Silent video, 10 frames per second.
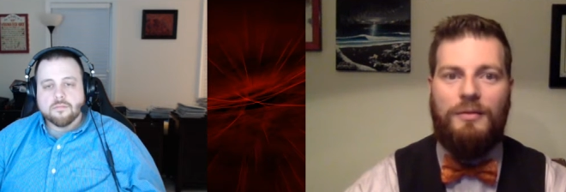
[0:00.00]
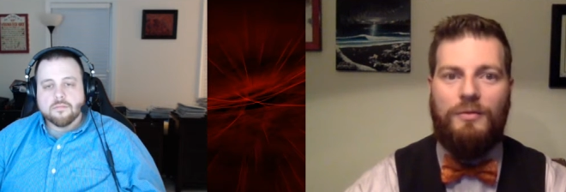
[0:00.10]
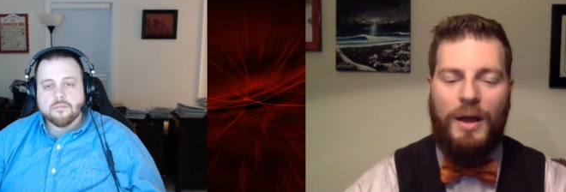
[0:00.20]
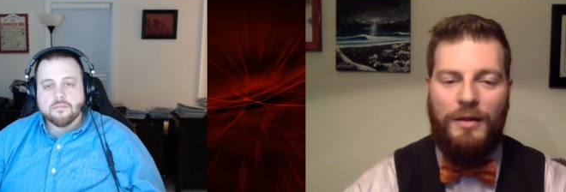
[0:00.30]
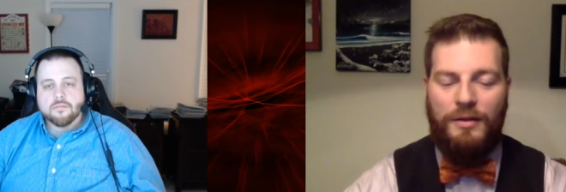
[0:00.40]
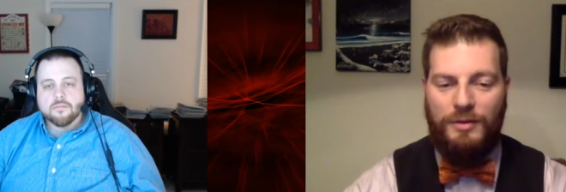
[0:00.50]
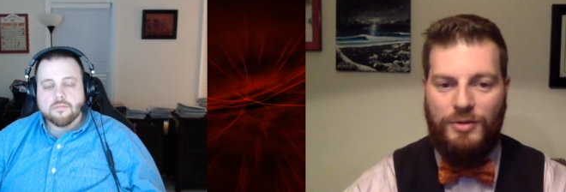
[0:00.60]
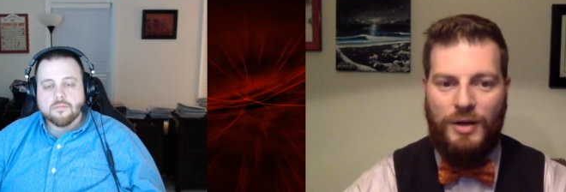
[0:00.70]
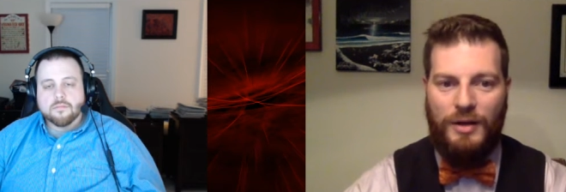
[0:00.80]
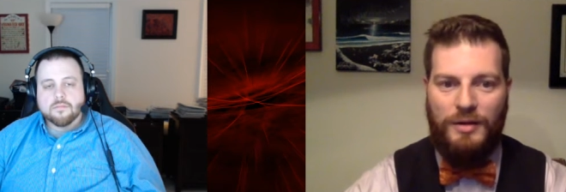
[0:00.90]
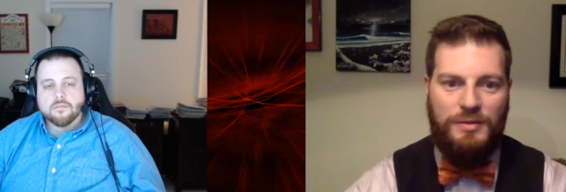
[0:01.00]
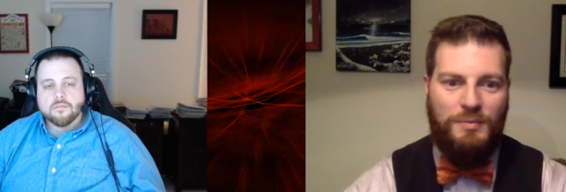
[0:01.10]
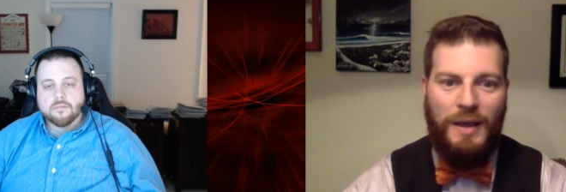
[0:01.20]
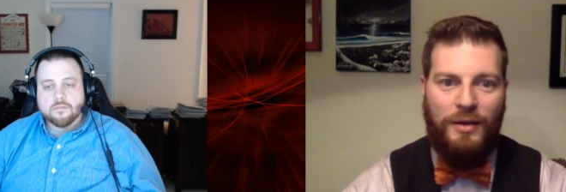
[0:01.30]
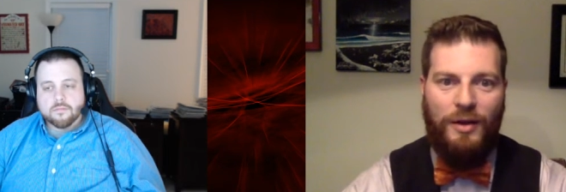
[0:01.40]
Speaker 1: rather than trying to
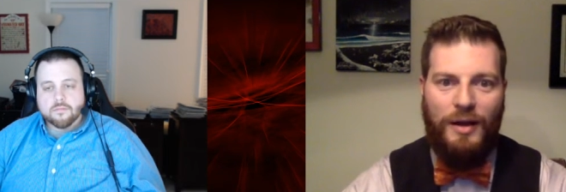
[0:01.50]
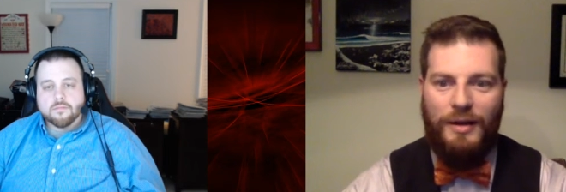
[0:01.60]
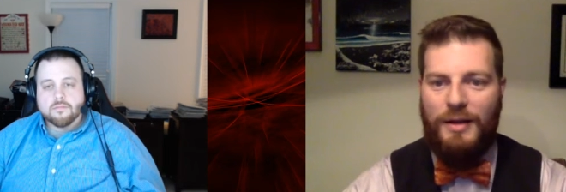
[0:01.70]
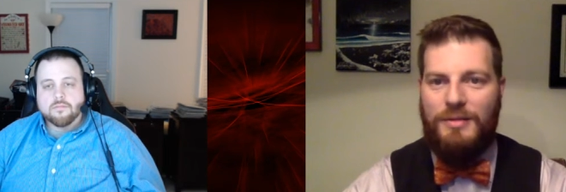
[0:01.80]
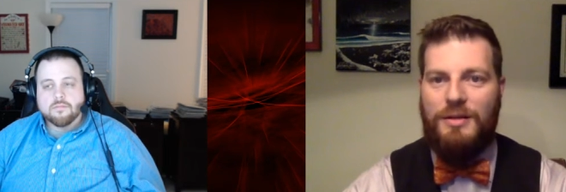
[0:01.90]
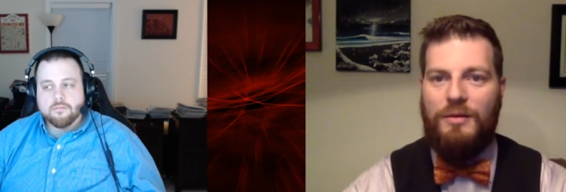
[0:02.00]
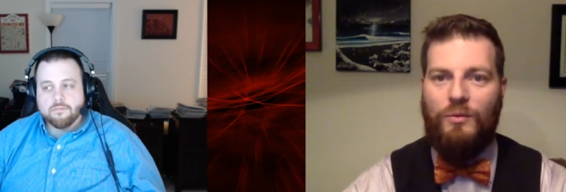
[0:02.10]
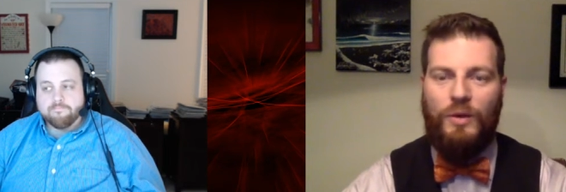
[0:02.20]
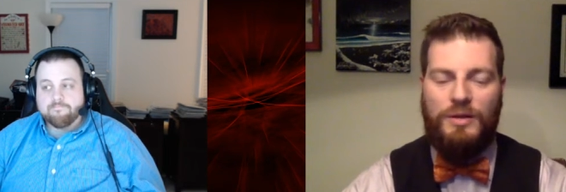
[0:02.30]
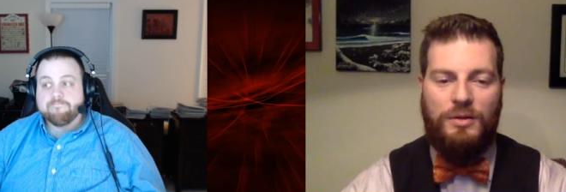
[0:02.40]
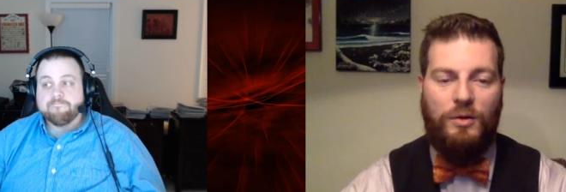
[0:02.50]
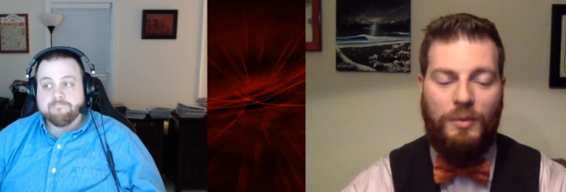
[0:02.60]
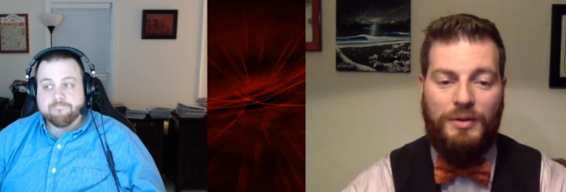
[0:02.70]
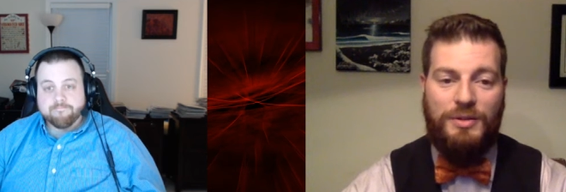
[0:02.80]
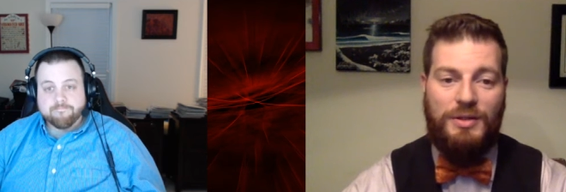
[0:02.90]
just bang your head against it and waste a whole
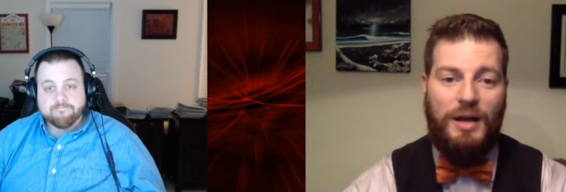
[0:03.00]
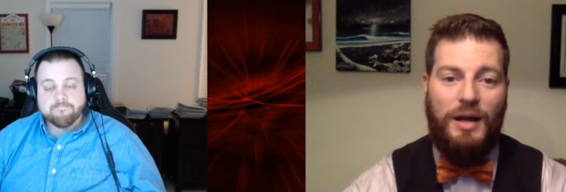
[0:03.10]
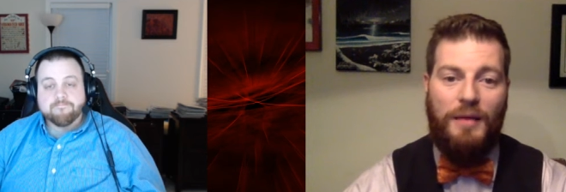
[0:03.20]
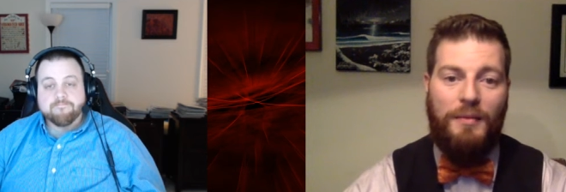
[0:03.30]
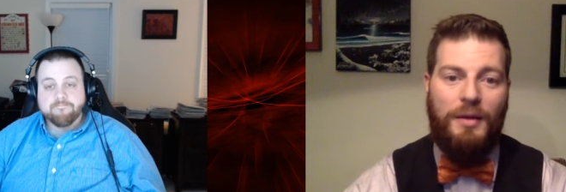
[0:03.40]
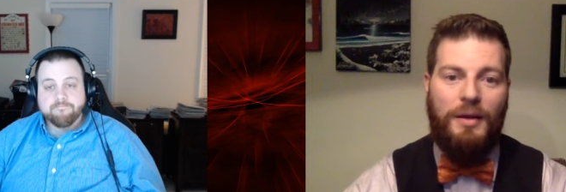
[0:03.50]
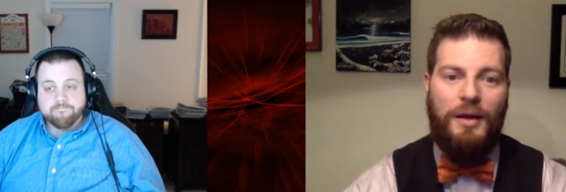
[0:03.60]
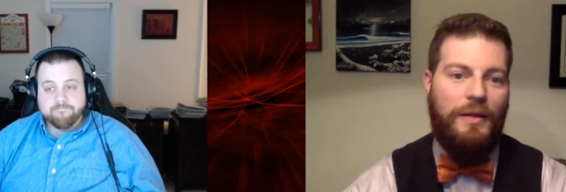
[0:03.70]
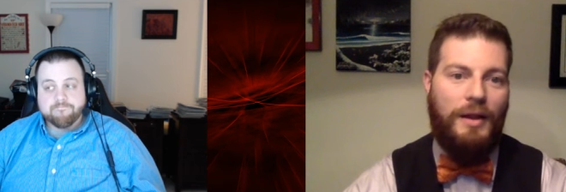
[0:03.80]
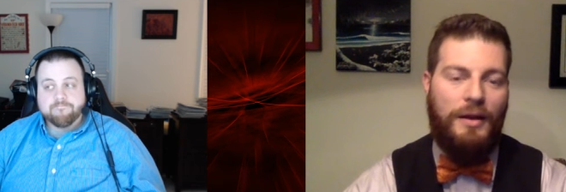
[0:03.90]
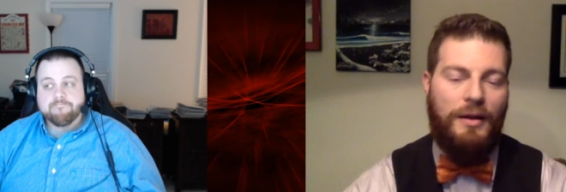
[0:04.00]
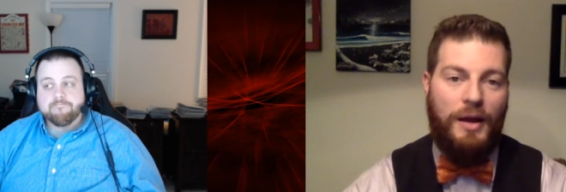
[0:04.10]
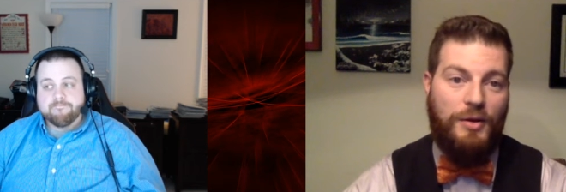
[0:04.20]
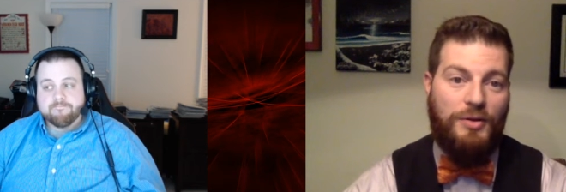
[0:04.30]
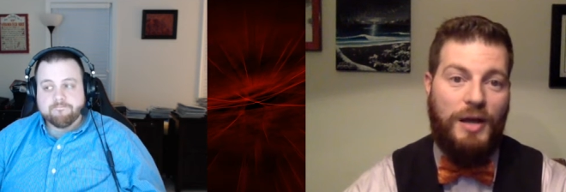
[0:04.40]
bunch of time. And then
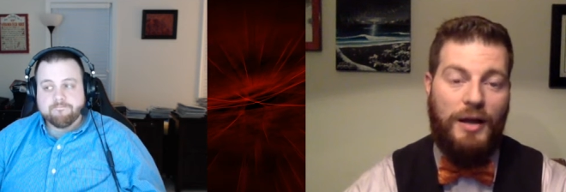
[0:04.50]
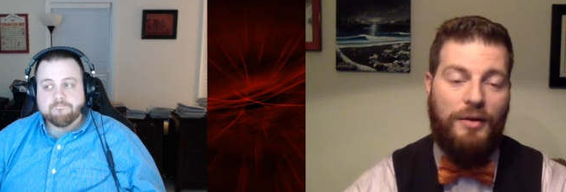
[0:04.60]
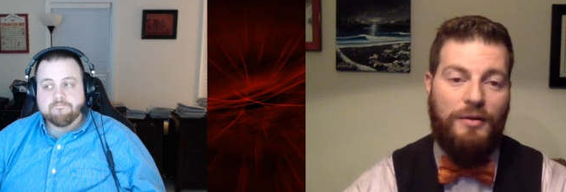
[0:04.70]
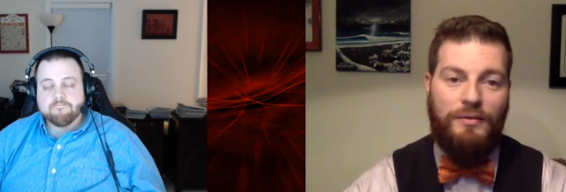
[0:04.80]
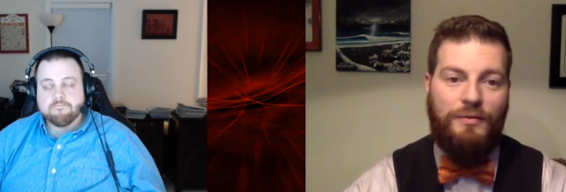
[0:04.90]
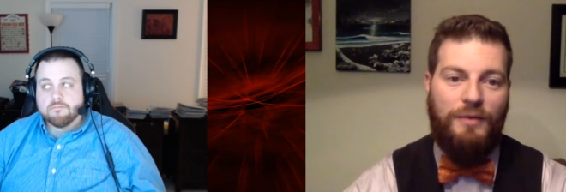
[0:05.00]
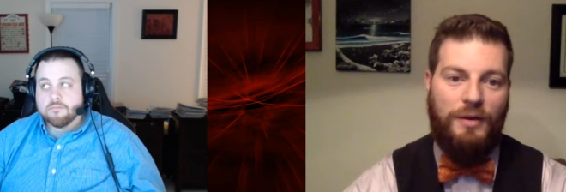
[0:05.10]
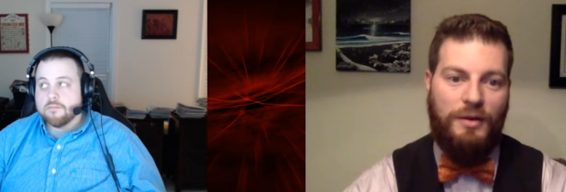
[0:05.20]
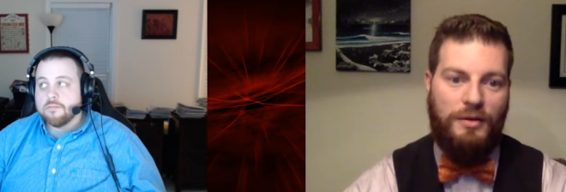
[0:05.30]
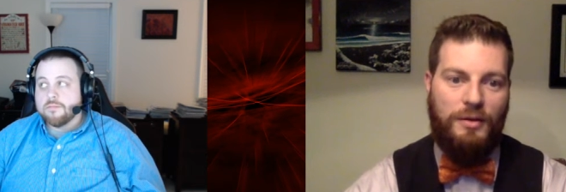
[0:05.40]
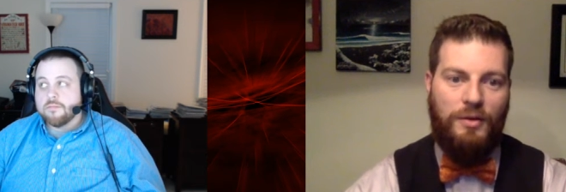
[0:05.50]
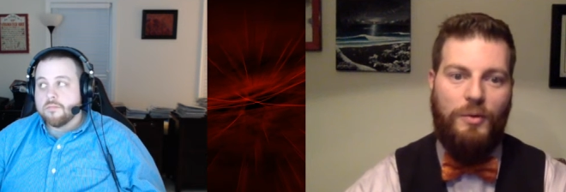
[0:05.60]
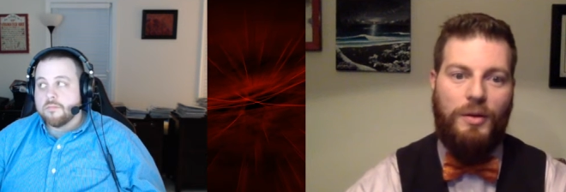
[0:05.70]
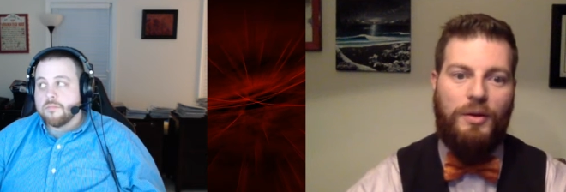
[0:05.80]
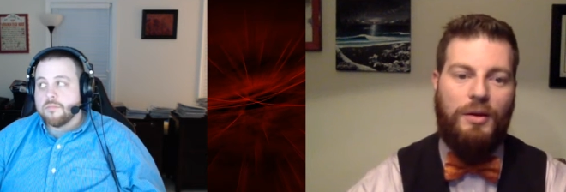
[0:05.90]
now you're tired and feel like the only
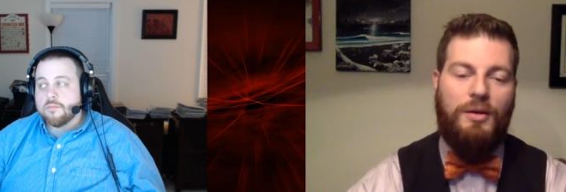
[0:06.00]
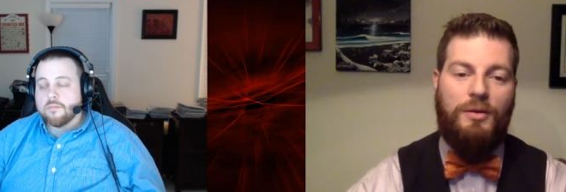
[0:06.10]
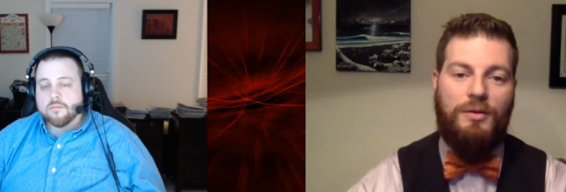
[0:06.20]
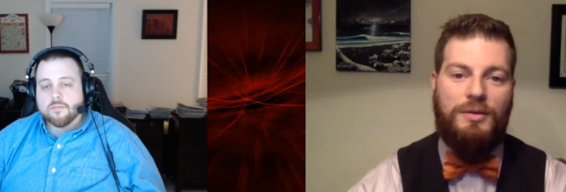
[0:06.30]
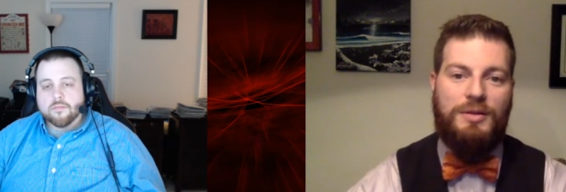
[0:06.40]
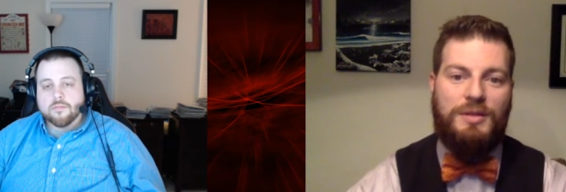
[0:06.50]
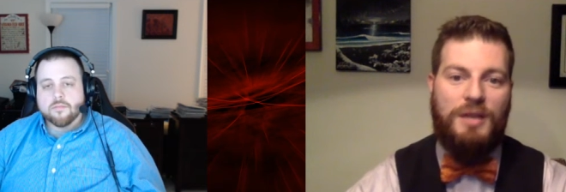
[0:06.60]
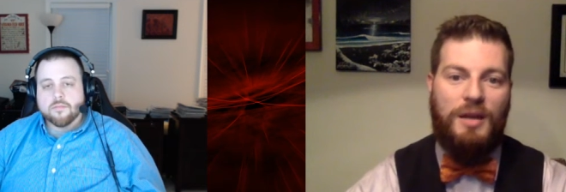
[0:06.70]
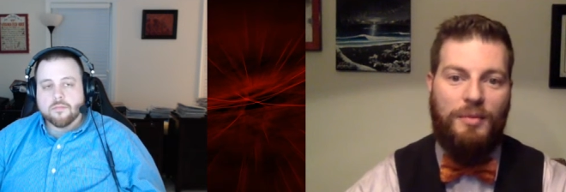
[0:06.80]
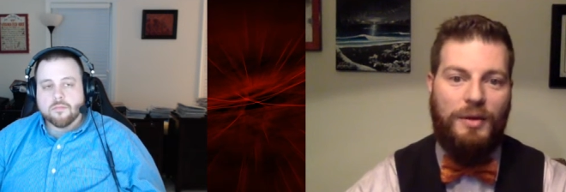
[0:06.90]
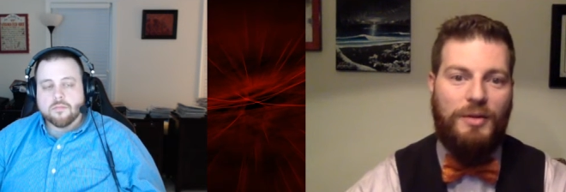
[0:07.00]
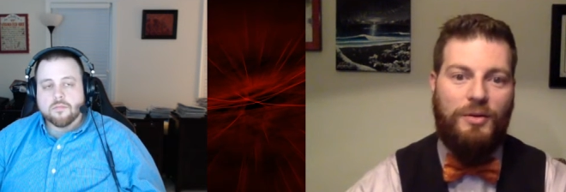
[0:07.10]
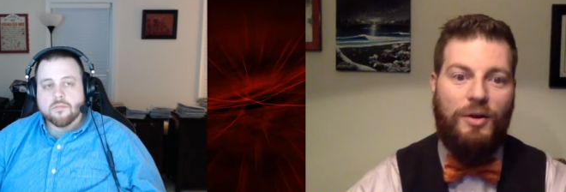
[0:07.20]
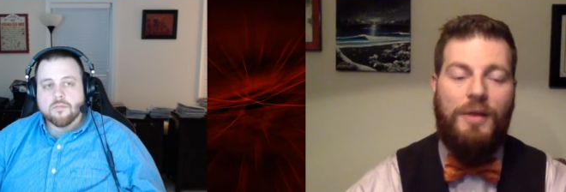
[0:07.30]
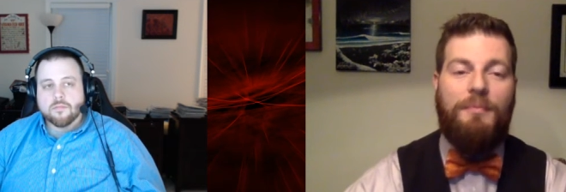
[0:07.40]
way you're going to do this is stay up late
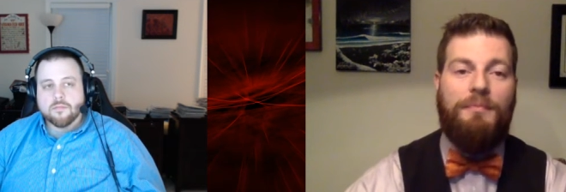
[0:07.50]
and cram.